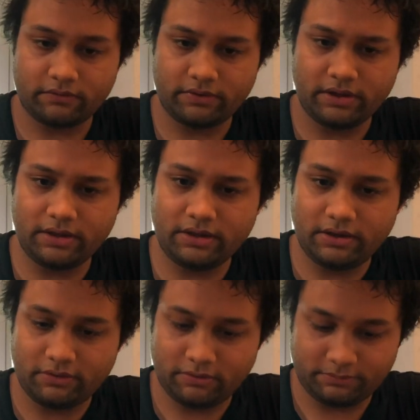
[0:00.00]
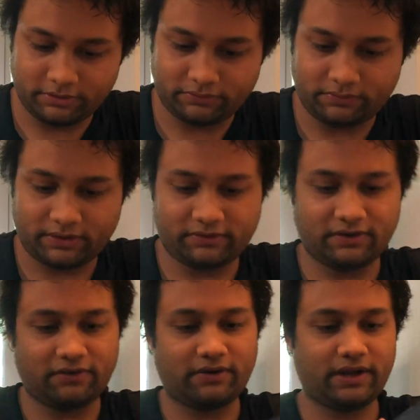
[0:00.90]
really hope this fits
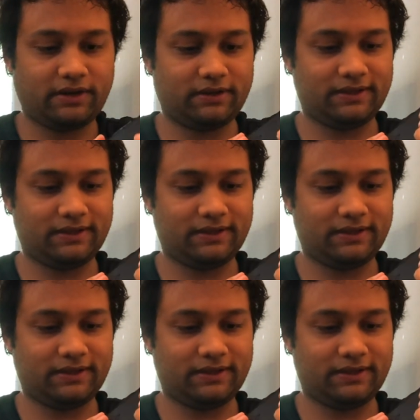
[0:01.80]
in right.